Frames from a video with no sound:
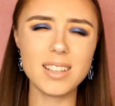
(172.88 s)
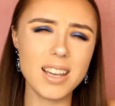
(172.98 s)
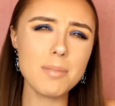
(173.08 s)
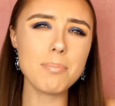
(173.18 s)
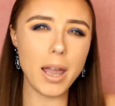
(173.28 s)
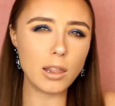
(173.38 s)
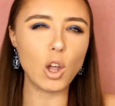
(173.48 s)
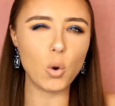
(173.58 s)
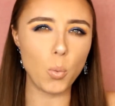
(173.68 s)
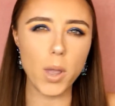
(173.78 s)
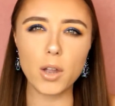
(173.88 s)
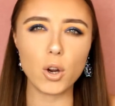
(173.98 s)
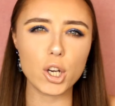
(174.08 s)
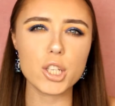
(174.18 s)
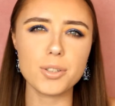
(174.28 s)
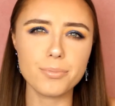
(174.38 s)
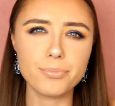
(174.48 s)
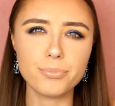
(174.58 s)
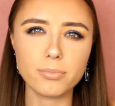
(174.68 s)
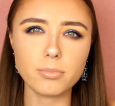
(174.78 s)
It might look weird.
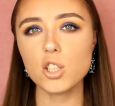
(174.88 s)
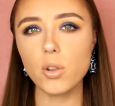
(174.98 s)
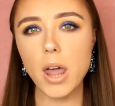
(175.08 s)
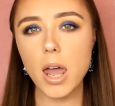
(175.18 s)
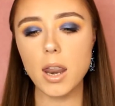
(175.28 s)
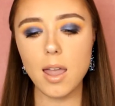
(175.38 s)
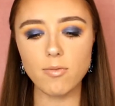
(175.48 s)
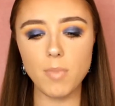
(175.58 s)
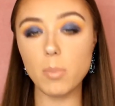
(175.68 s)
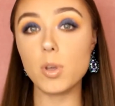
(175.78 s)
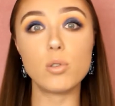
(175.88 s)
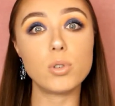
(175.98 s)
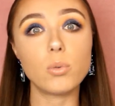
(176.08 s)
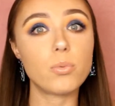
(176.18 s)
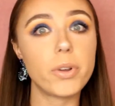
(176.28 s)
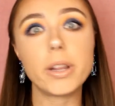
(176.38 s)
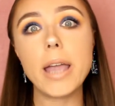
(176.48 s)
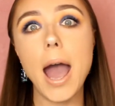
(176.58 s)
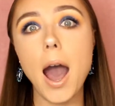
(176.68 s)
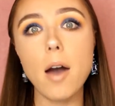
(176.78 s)
So then if maybe you don't really
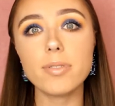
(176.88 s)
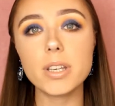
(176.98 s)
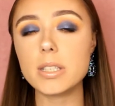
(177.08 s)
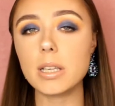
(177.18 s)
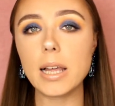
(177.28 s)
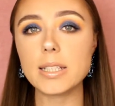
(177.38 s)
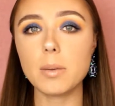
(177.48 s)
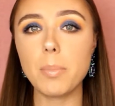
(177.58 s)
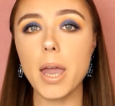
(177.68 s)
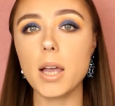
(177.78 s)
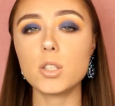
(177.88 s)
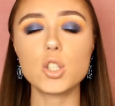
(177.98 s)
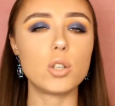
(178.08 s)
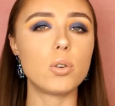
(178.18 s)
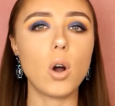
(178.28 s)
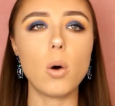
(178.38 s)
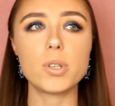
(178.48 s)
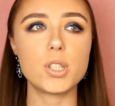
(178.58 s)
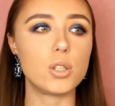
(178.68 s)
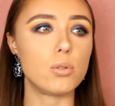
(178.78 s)
have these elastic bands, you can
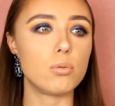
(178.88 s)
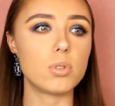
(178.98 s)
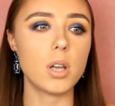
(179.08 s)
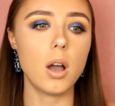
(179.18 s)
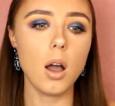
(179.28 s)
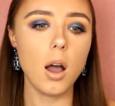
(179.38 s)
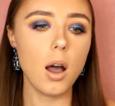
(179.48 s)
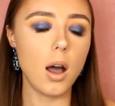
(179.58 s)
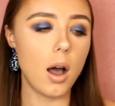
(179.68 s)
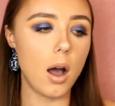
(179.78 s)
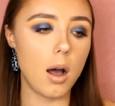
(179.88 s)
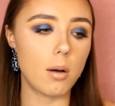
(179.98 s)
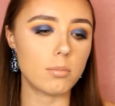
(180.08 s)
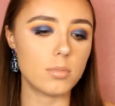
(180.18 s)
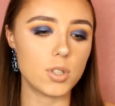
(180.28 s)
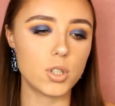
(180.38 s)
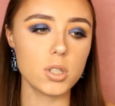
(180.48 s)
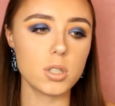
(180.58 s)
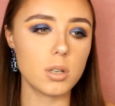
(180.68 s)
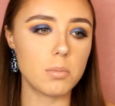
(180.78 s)
always use
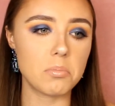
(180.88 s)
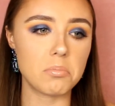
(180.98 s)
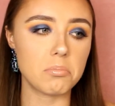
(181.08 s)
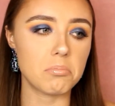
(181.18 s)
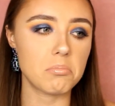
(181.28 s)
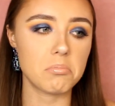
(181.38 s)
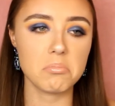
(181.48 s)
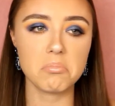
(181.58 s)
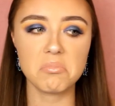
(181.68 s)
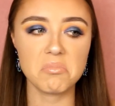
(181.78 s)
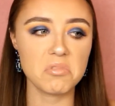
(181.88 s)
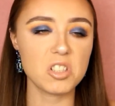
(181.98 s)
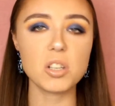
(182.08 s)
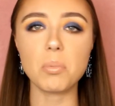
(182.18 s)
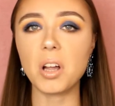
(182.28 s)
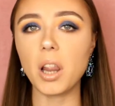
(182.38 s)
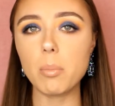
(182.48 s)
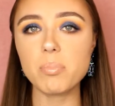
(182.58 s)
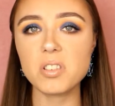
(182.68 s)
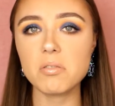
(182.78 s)
just some
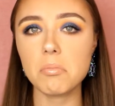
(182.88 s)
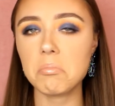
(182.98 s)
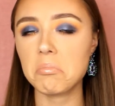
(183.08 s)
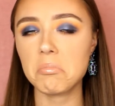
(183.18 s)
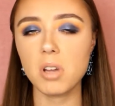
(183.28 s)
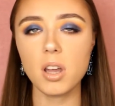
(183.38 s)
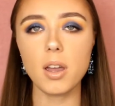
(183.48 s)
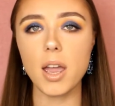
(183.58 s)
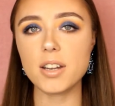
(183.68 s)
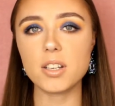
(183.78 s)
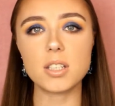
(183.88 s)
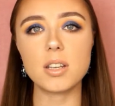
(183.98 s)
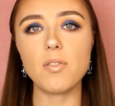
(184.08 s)
clips. It doesn't